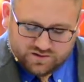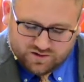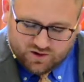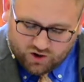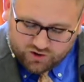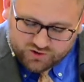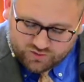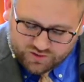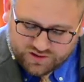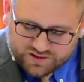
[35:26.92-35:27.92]
Are
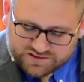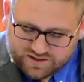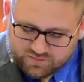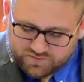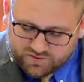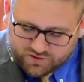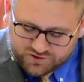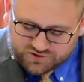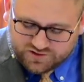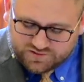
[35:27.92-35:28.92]
you a good example of a
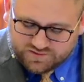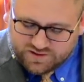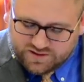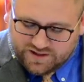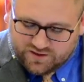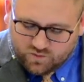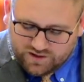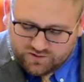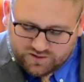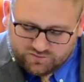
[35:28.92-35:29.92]
Christian in the
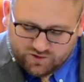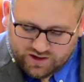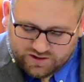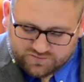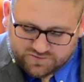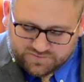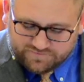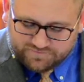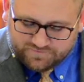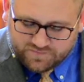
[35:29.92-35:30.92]
way you live your life?
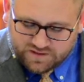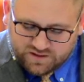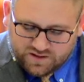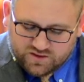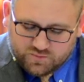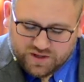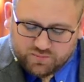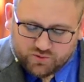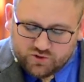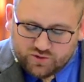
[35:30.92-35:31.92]
The
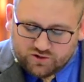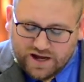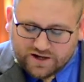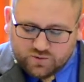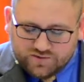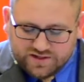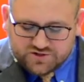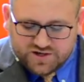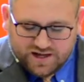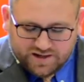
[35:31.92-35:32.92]
people you interact with
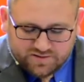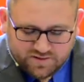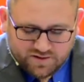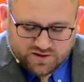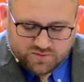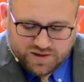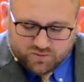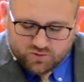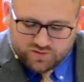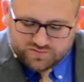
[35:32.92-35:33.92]
each day, the
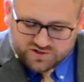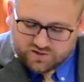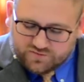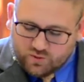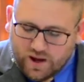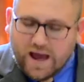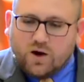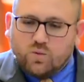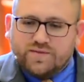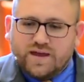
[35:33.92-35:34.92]
people who observe you,
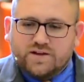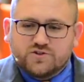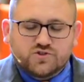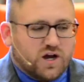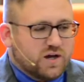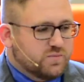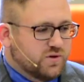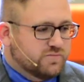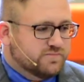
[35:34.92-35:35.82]
how would they describe you?